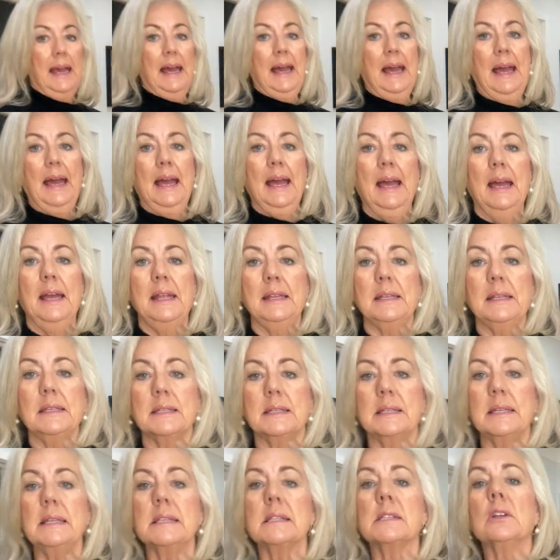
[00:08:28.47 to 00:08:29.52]

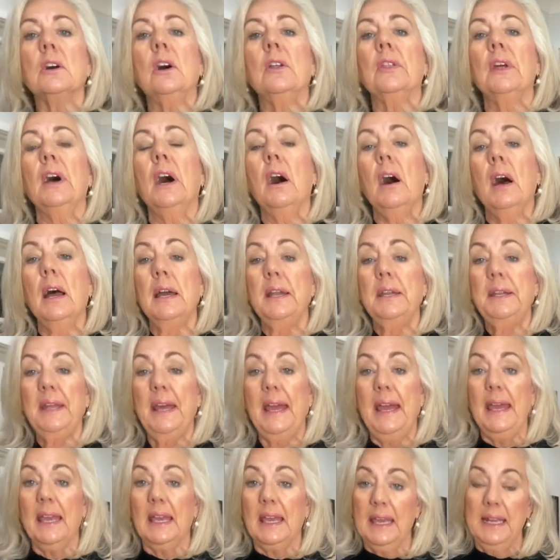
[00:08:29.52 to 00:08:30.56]
and it's got the higher
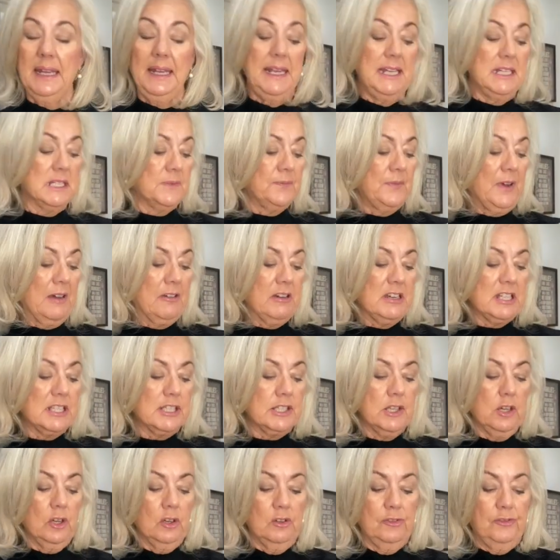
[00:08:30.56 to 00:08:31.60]
neck and it is very
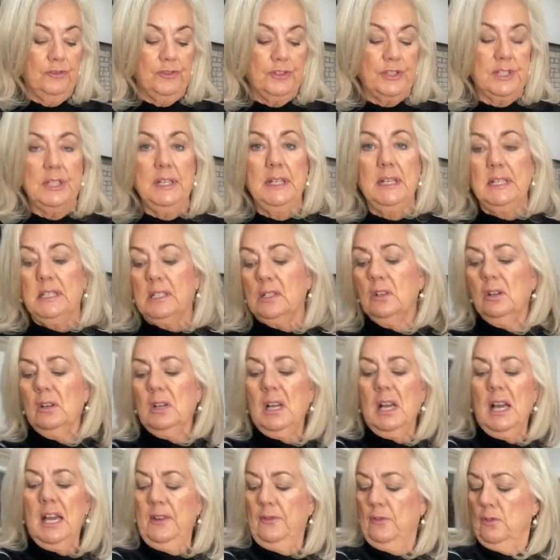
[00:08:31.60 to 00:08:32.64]
soft and it's got
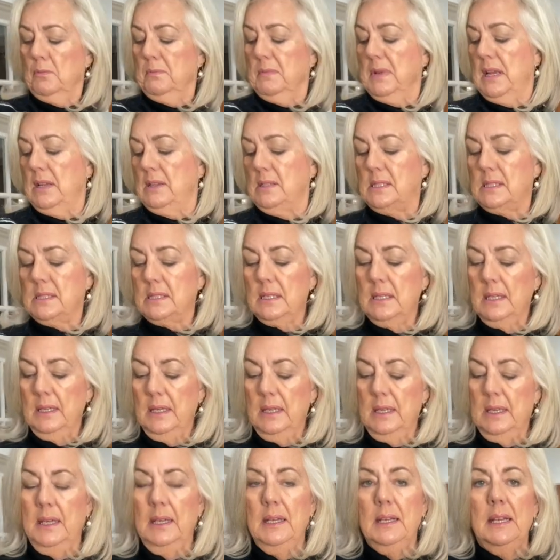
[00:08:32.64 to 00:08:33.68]
kind of almost,
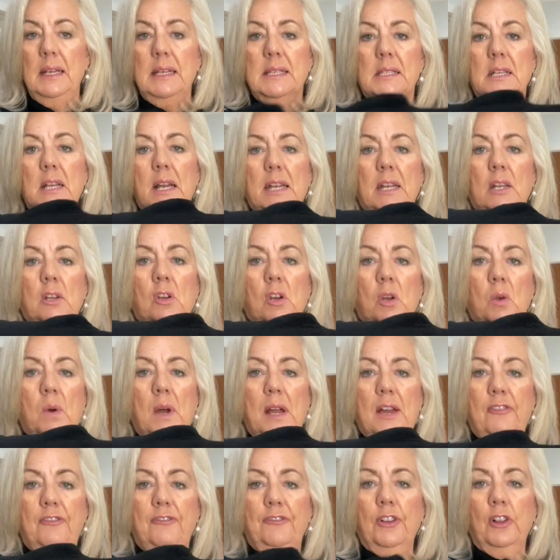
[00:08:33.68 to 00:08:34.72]
it's kind of got
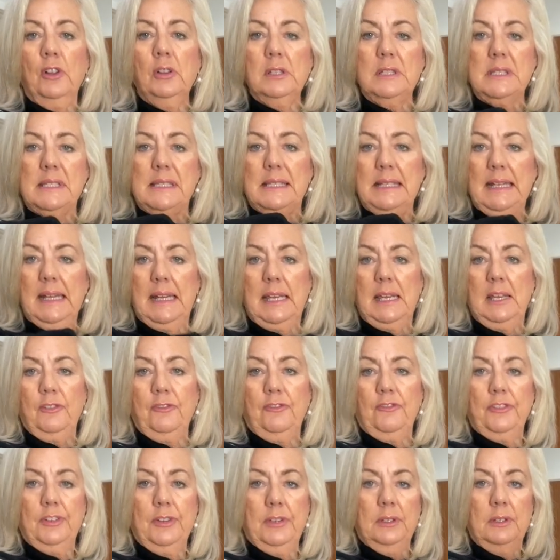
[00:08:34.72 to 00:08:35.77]
quite a full
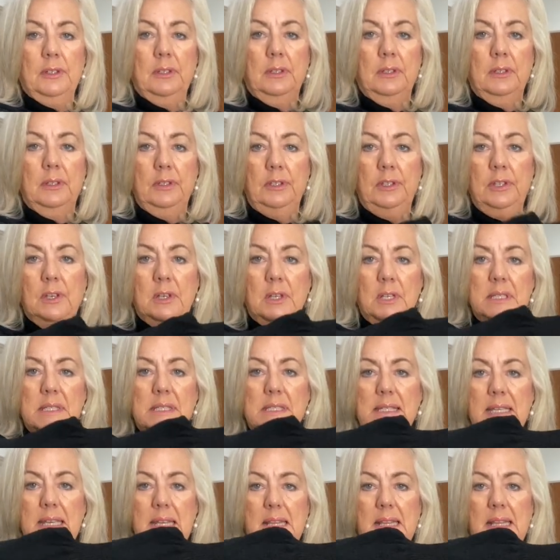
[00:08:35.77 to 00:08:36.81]
sleeve, you can
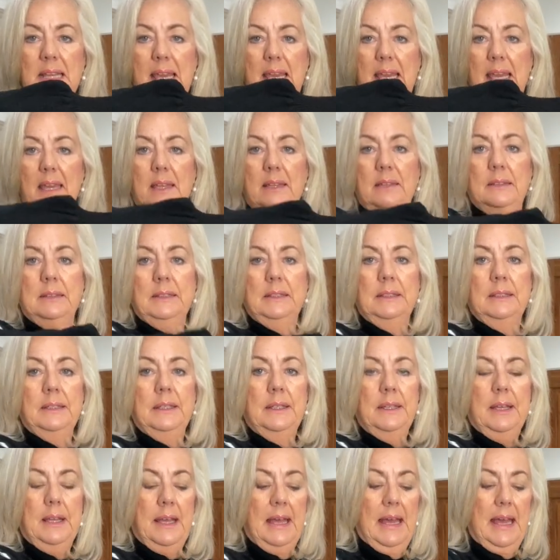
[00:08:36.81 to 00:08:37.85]
see there,
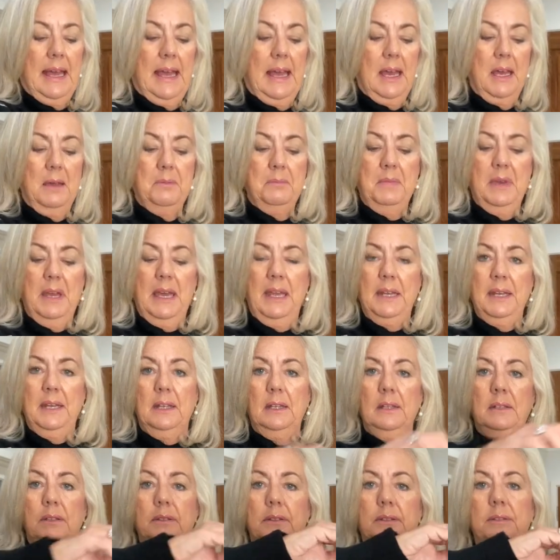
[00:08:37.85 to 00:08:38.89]
and
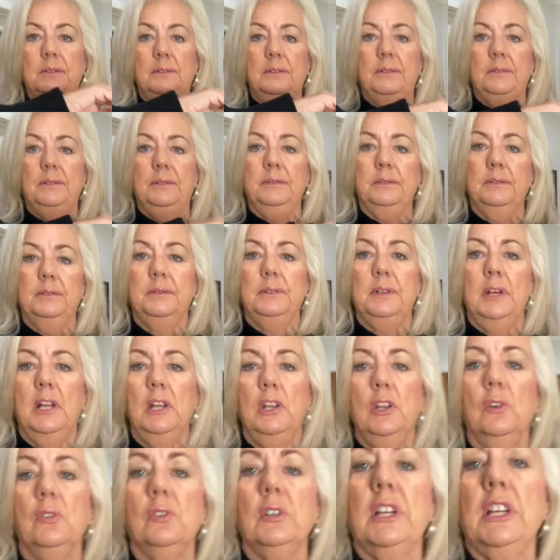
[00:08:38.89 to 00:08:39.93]
a
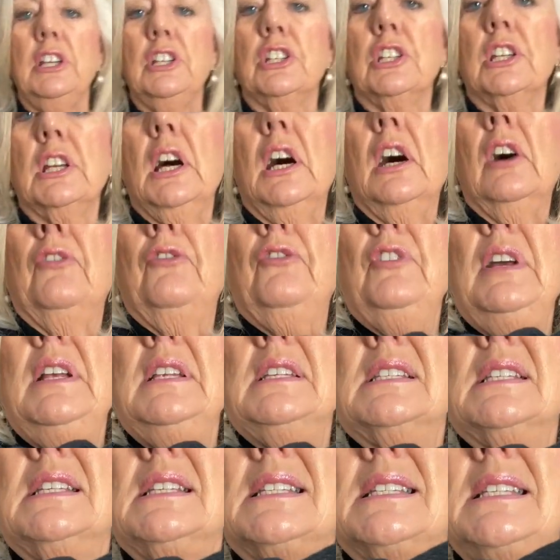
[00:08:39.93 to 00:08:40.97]
longish cuff.
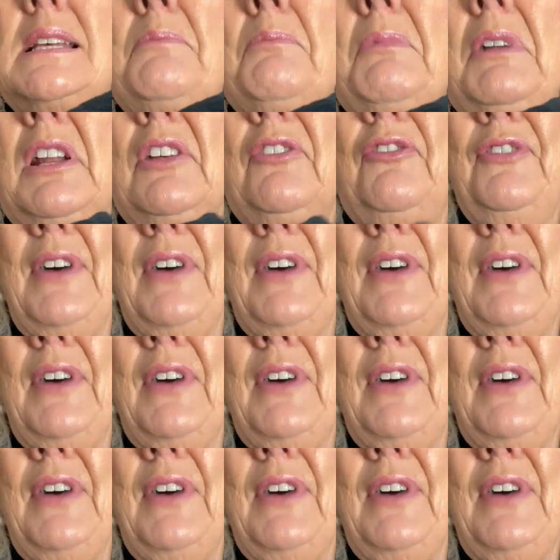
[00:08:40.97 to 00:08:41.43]
It's a similar